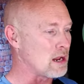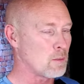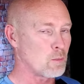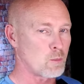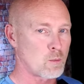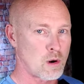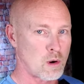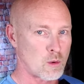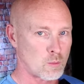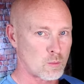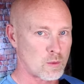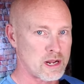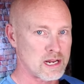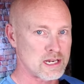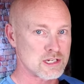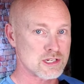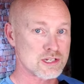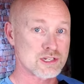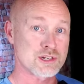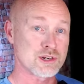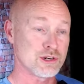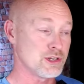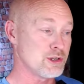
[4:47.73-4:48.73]
it won't
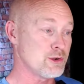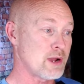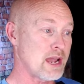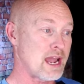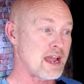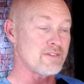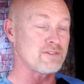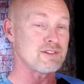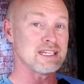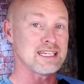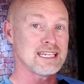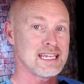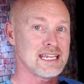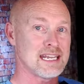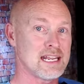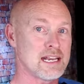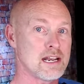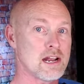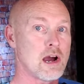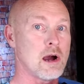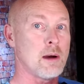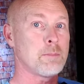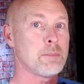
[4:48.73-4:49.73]
register. You have to get
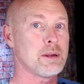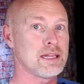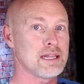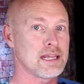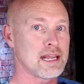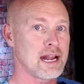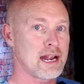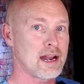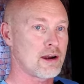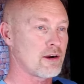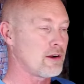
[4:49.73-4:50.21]
it up in the